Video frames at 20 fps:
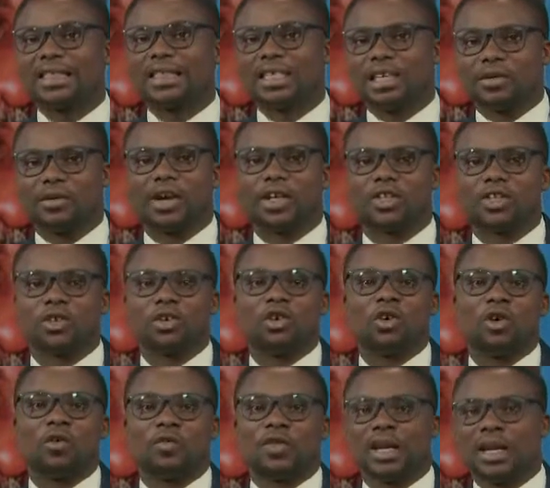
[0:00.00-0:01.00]
Director
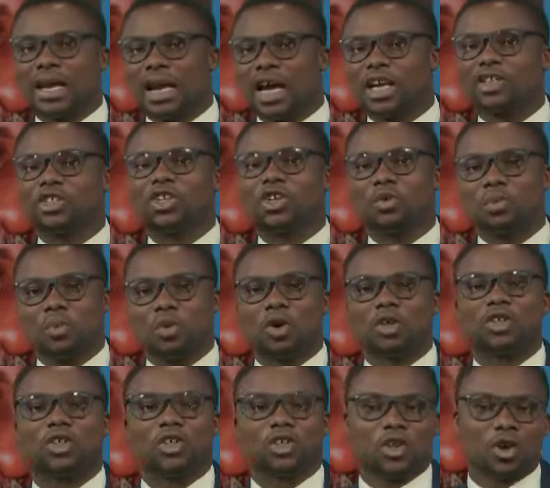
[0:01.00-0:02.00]
of the National Port
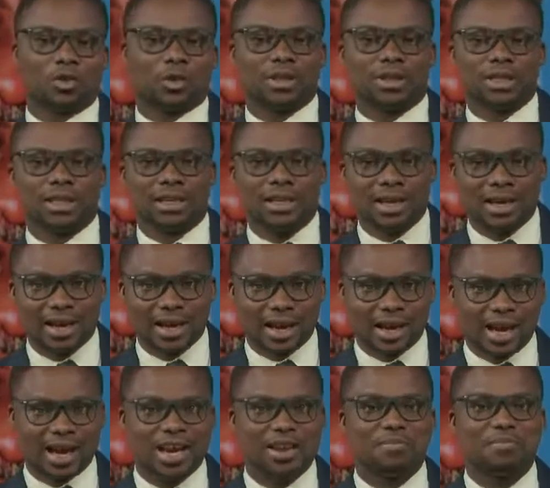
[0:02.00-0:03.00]
Authority,
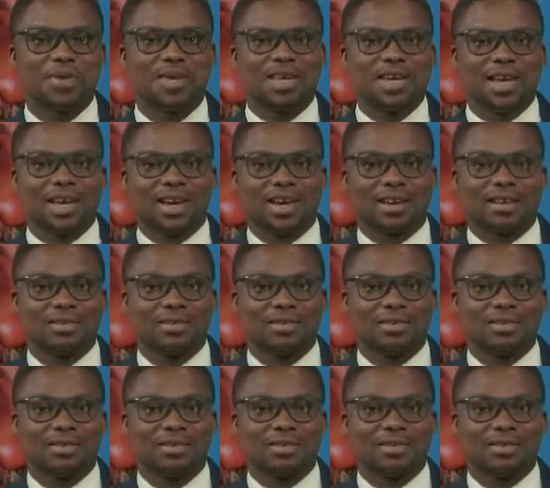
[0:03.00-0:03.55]
NPA.